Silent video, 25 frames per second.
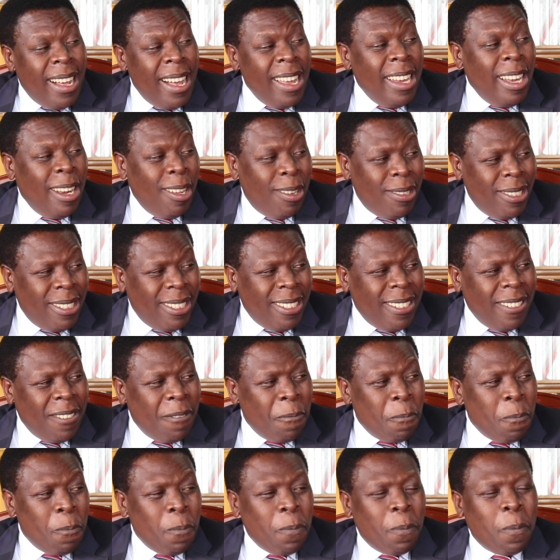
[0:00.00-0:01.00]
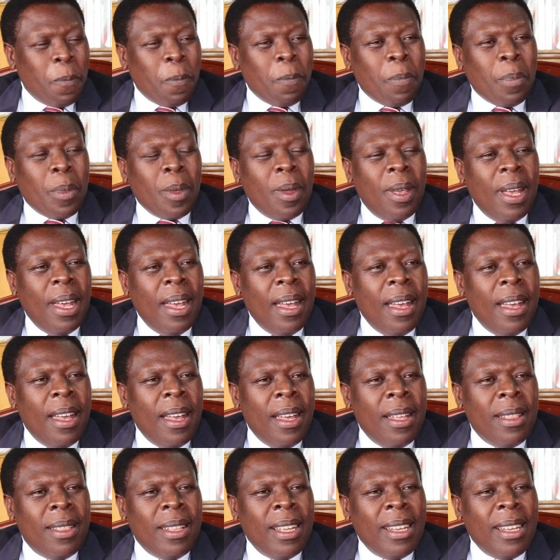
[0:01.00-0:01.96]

I lost uh,